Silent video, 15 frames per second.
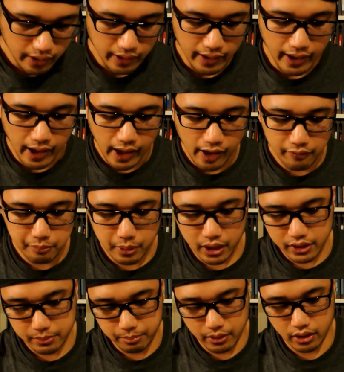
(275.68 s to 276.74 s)
At Half
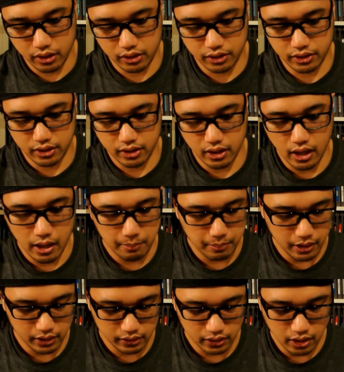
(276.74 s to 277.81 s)
Price Books, I
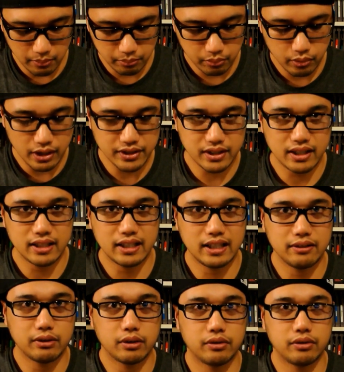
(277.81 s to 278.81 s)
picked up Resident Evil